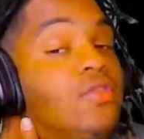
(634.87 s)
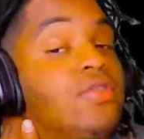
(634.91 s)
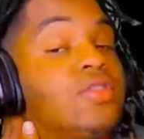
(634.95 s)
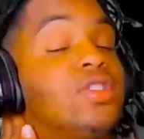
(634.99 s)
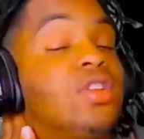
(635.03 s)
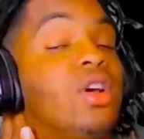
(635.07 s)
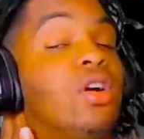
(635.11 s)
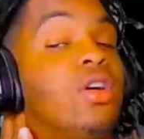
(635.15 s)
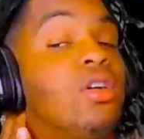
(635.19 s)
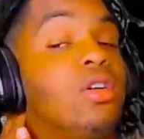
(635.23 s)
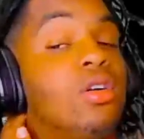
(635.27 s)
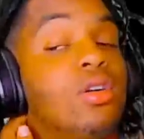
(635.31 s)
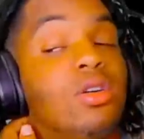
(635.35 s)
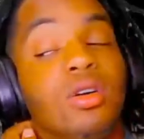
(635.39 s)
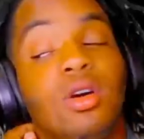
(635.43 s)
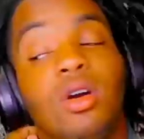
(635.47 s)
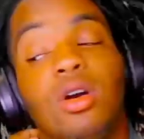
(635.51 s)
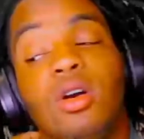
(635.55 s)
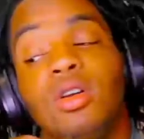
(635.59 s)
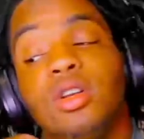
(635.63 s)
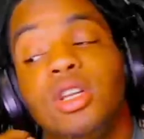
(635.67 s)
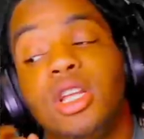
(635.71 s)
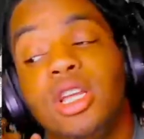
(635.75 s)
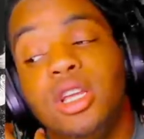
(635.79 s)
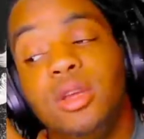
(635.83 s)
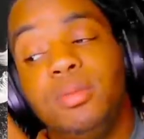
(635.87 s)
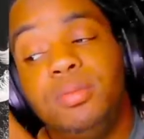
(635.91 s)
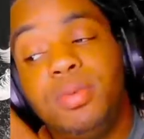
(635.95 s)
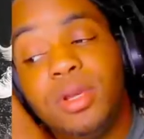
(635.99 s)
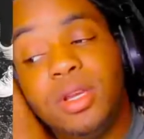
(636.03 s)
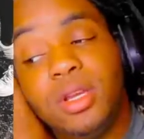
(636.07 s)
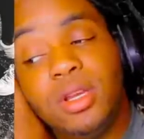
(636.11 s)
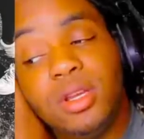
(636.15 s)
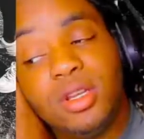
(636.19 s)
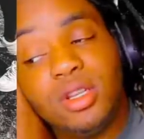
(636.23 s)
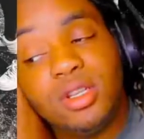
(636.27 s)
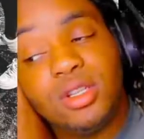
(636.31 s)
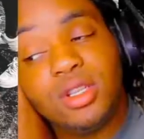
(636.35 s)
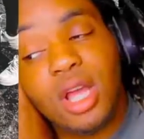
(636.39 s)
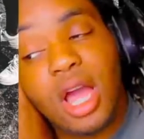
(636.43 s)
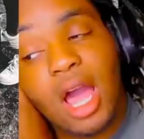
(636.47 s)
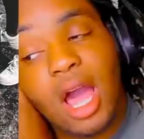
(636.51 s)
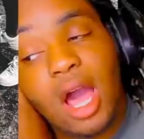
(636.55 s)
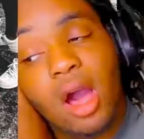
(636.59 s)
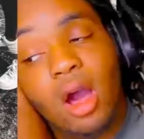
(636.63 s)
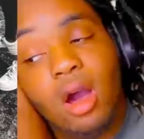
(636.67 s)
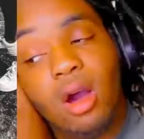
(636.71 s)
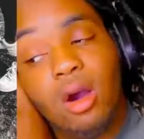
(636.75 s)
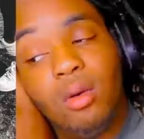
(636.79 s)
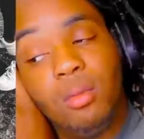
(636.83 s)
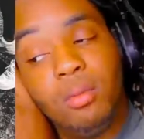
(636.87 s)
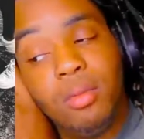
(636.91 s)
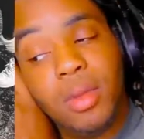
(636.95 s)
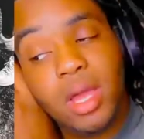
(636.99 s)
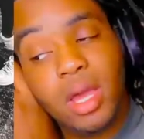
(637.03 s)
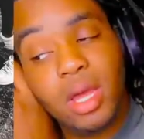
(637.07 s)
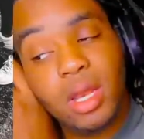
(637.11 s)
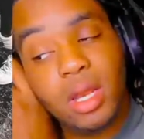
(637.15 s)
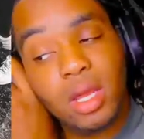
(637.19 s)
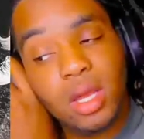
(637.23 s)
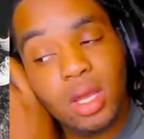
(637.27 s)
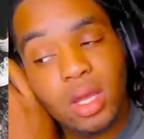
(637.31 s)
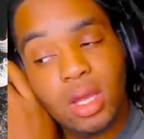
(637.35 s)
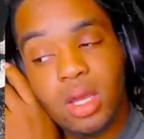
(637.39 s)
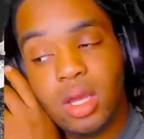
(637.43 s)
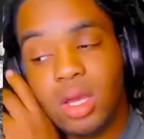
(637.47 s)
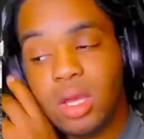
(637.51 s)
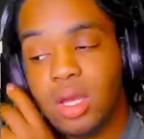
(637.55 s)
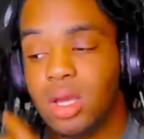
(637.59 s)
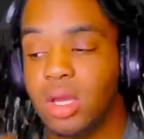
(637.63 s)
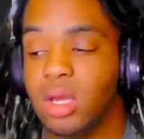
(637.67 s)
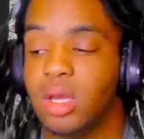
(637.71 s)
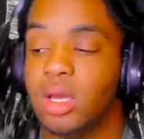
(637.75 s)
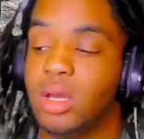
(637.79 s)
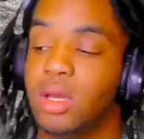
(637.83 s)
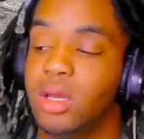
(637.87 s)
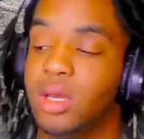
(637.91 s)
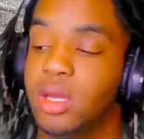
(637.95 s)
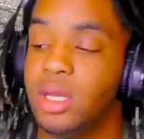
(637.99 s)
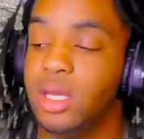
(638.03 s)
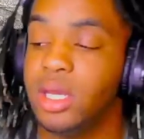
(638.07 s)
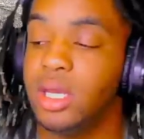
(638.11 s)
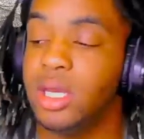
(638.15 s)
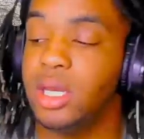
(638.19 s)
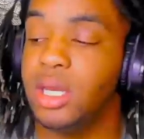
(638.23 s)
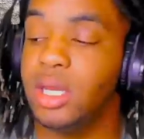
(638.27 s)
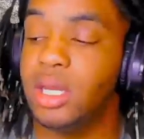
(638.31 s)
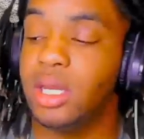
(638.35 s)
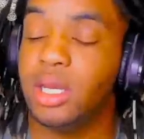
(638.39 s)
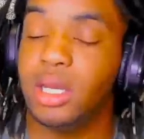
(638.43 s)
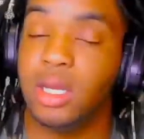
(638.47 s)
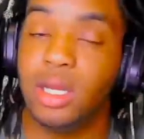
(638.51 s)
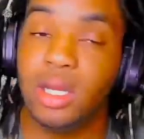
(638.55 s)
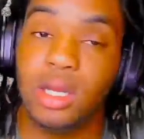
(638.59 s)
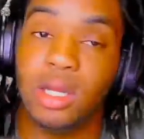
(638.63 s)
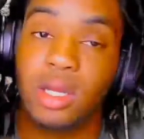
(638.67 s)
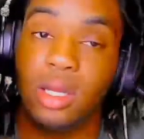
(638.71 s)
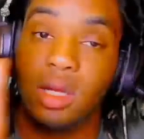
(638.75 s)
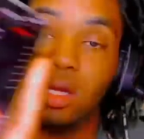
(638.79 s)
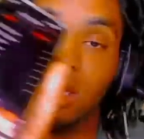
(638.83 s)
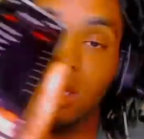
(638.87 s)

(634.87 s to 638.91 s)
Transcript: Fourth song on the EP is How Many It Is.